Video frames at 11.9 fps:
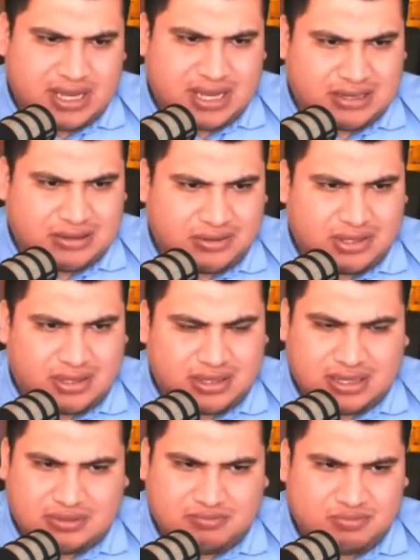I know
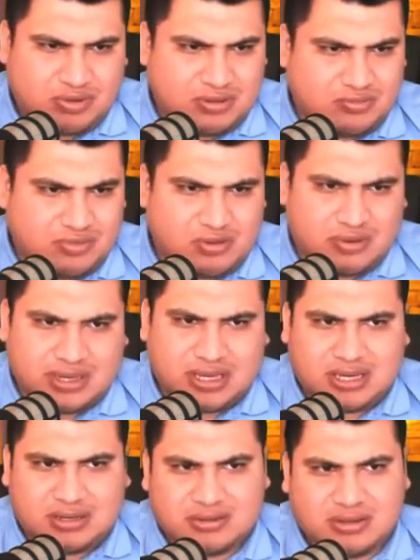that we want to
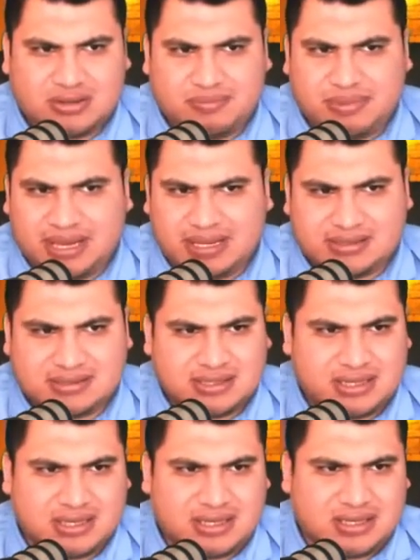get on the bent
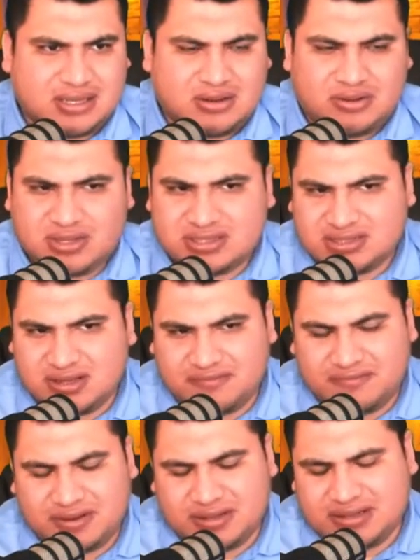and all that stuff,
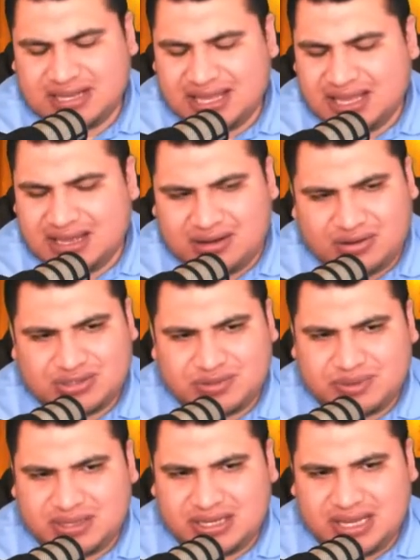and
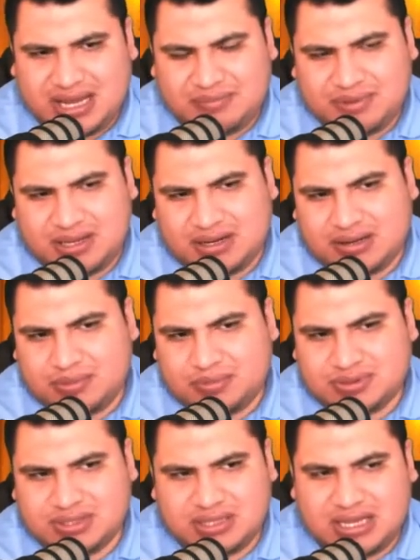ultimately, I'm not
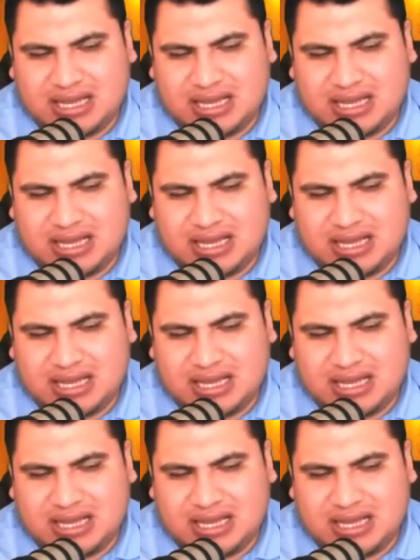100%.